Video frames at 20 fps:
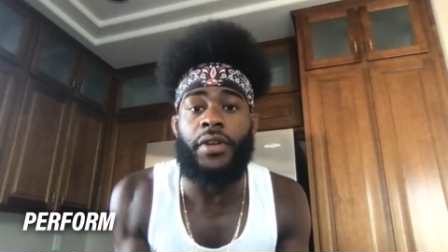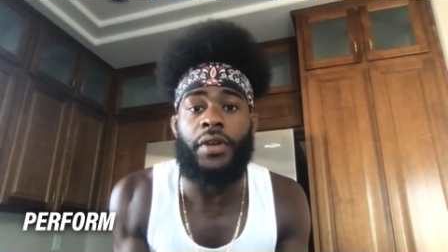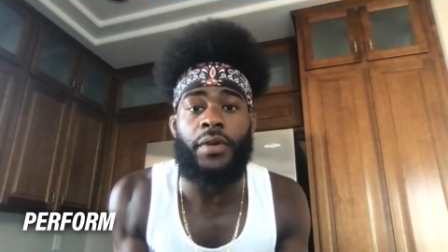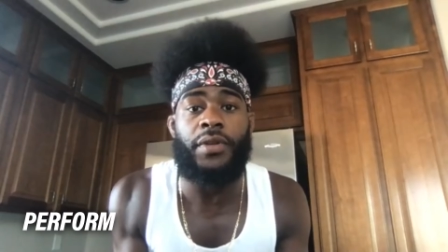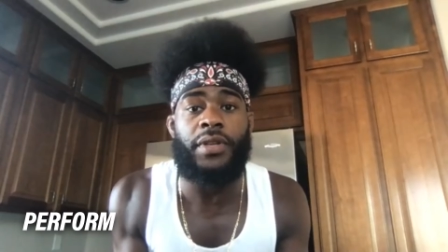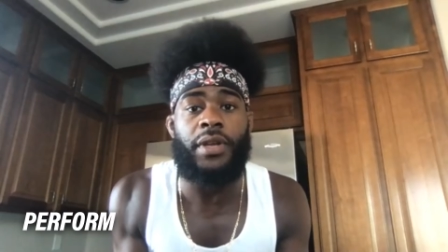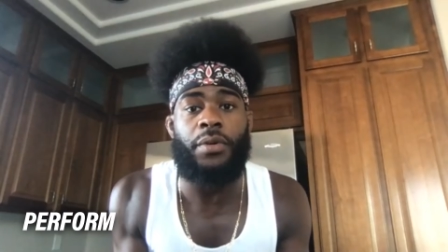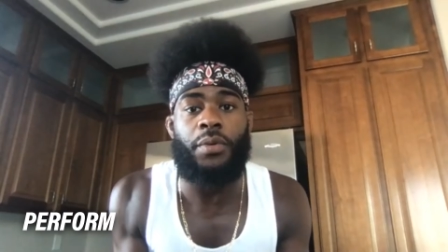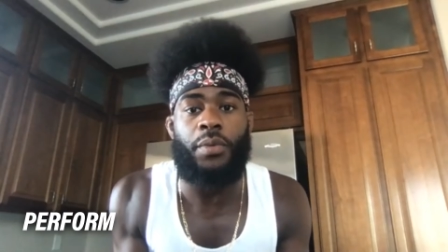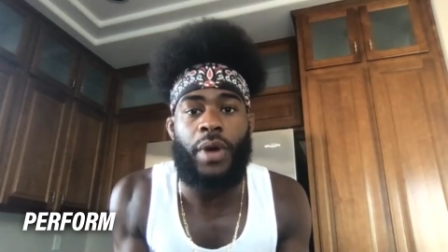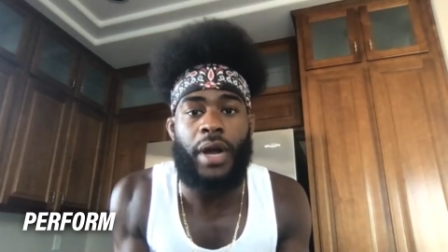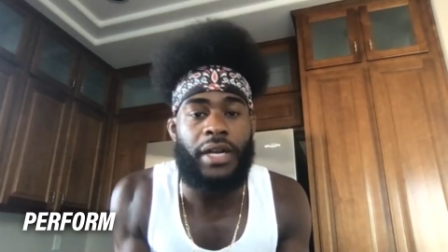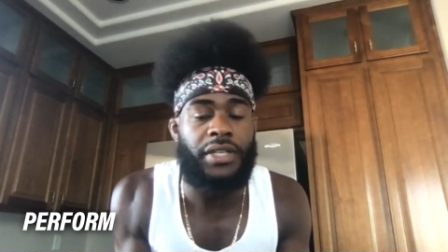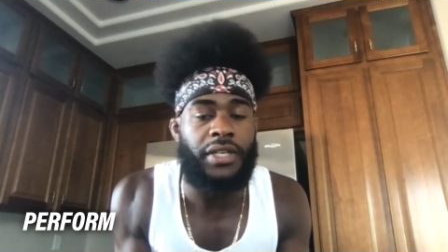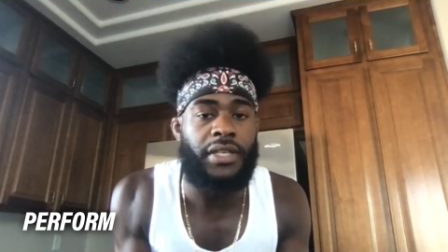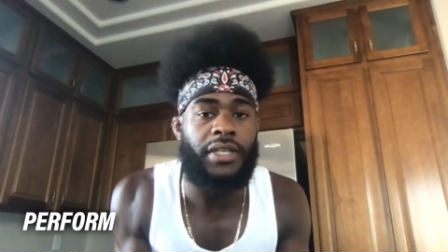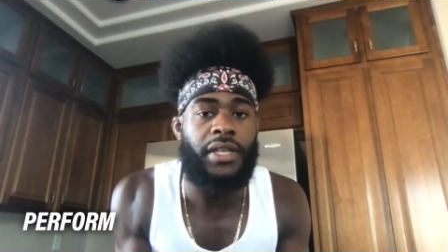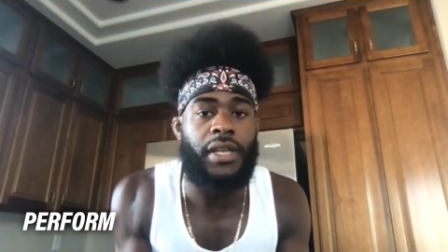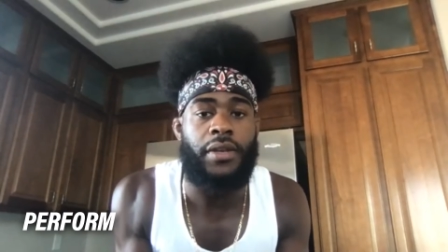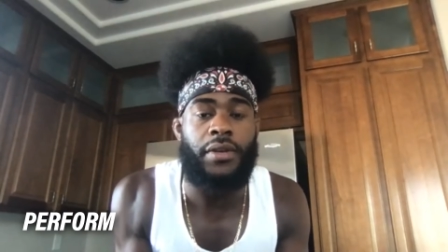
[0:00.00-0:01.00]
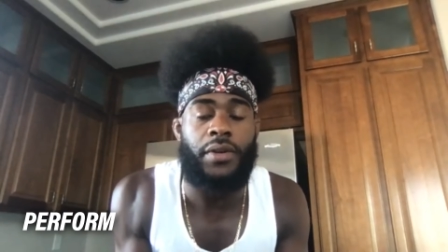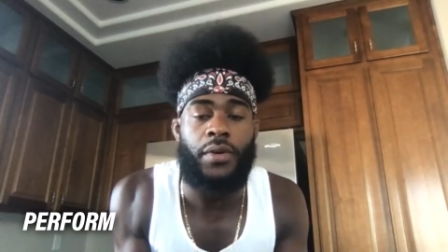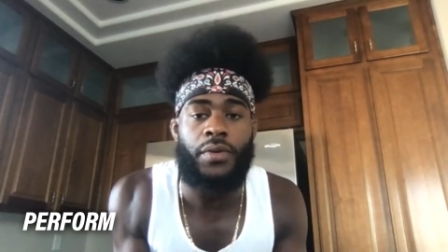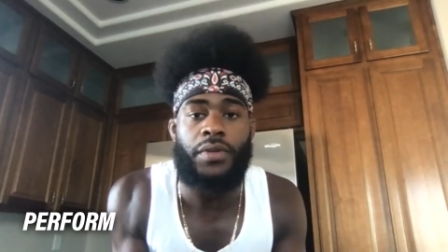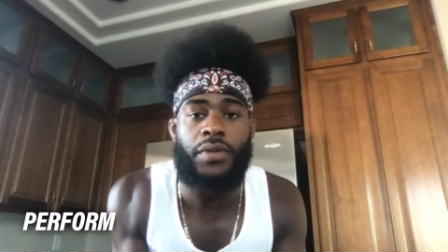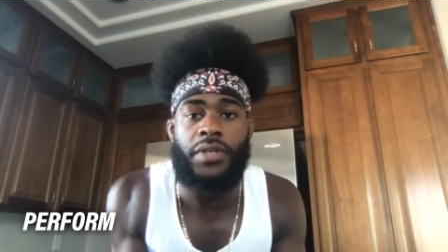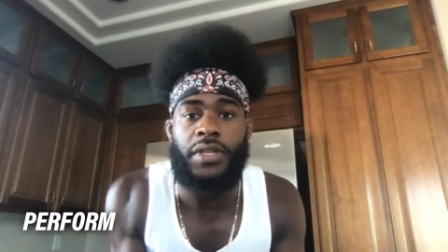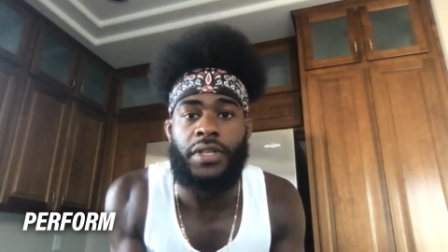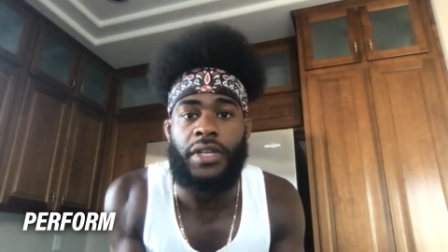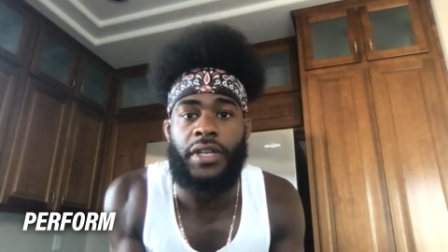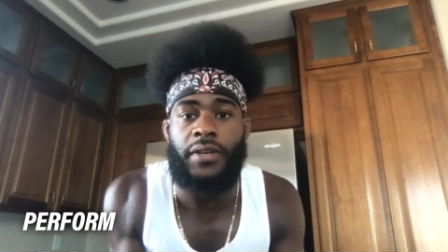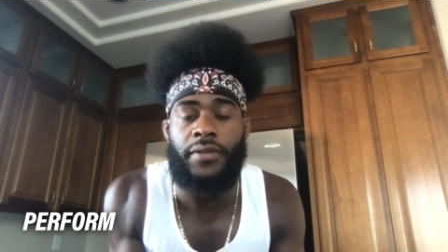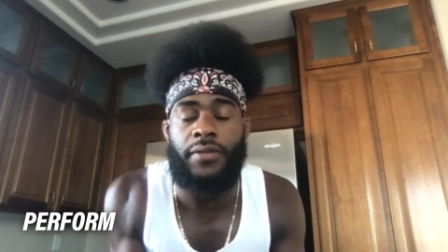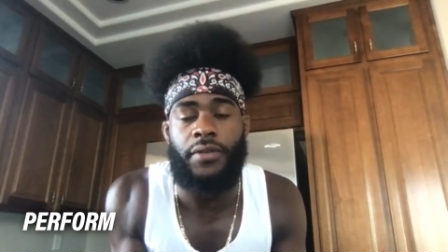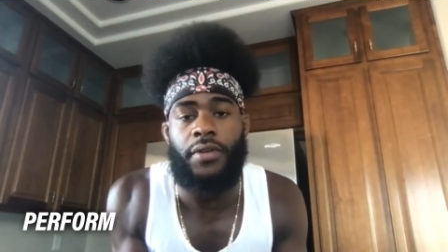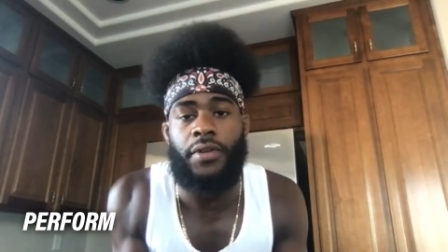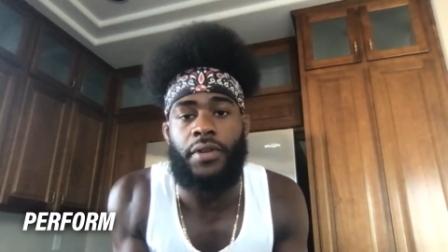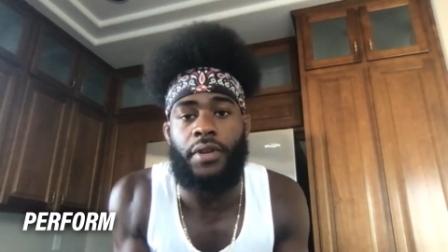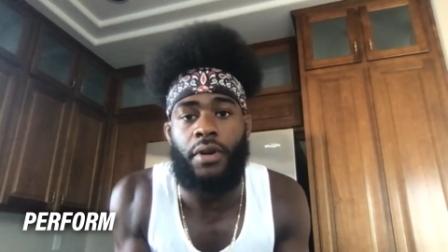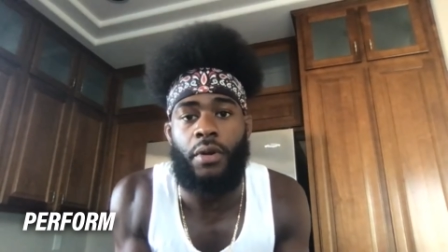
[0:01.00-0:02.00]
I would watch and take notes and then
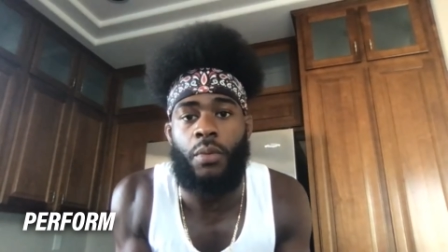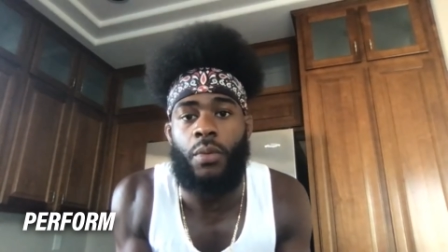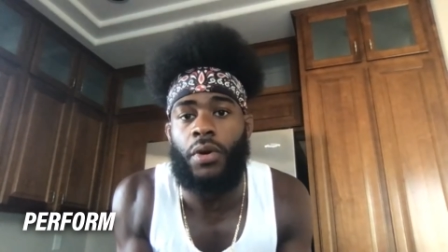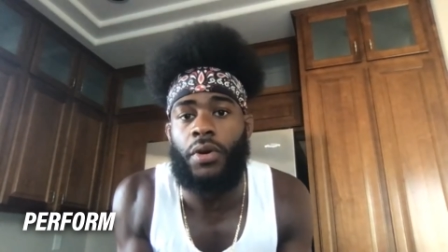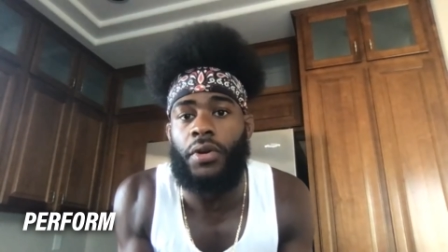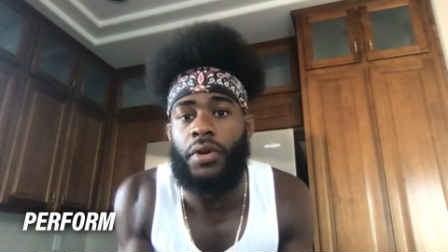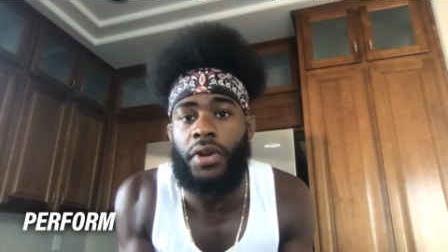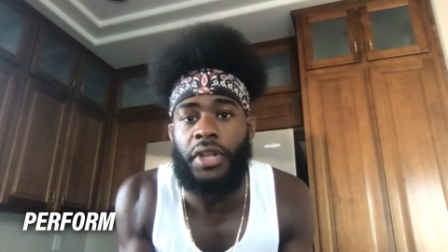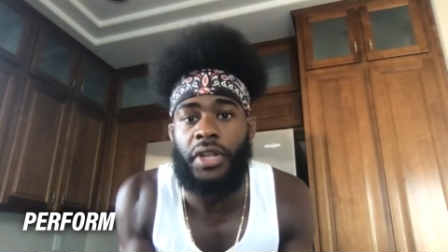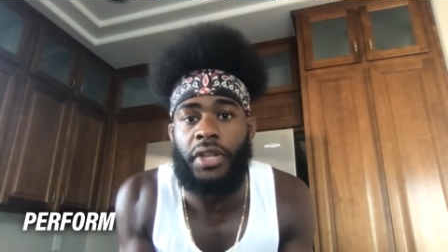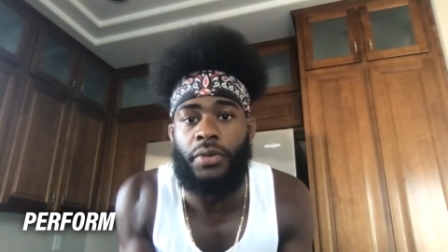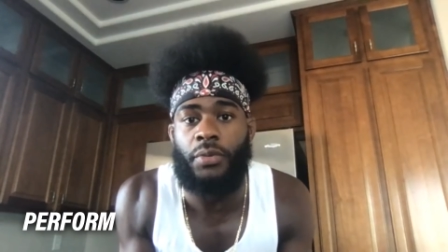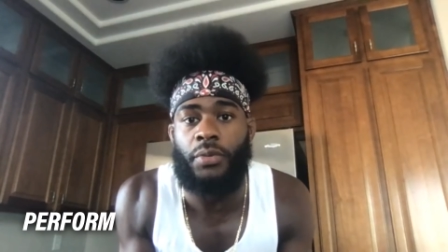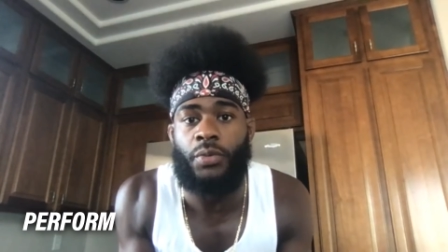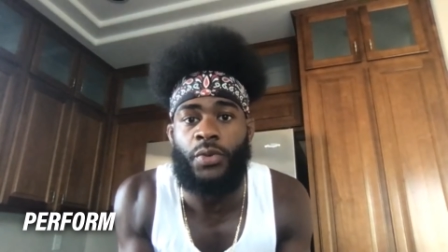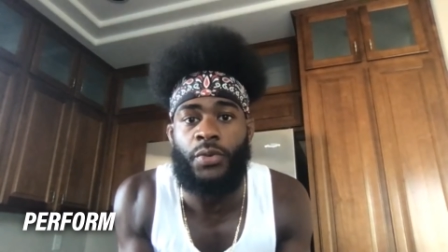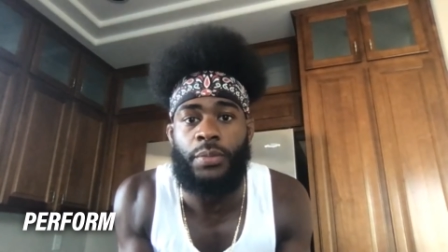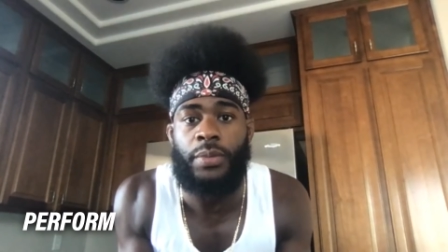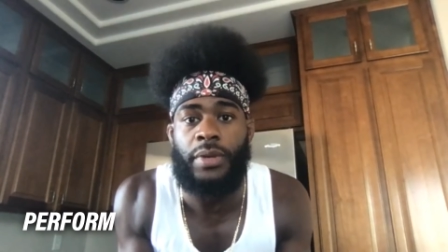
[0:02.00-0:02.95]
go work on it in the room.